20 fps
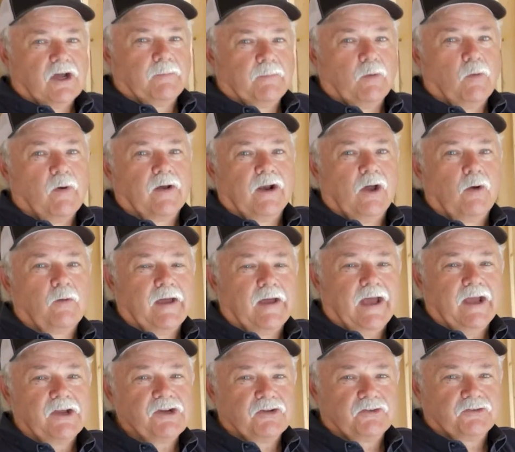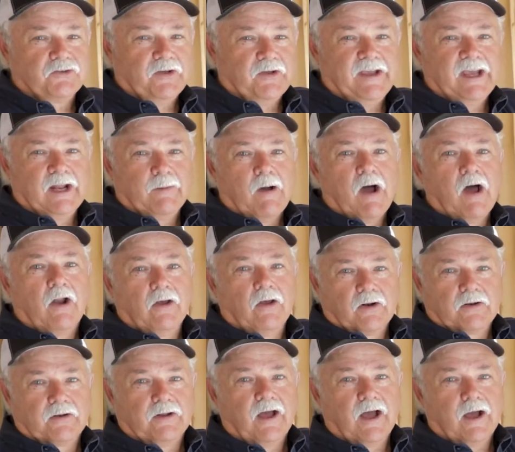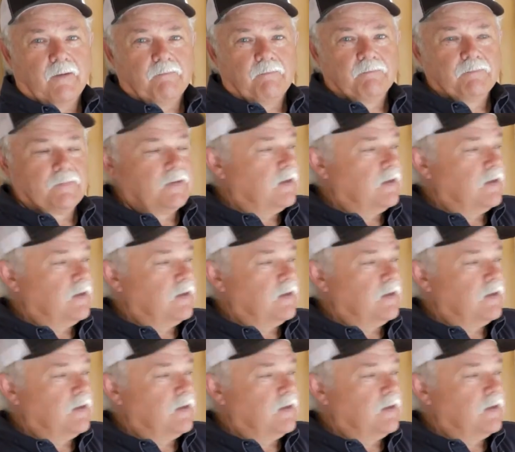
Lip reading: come to one location so you get them all hooked up.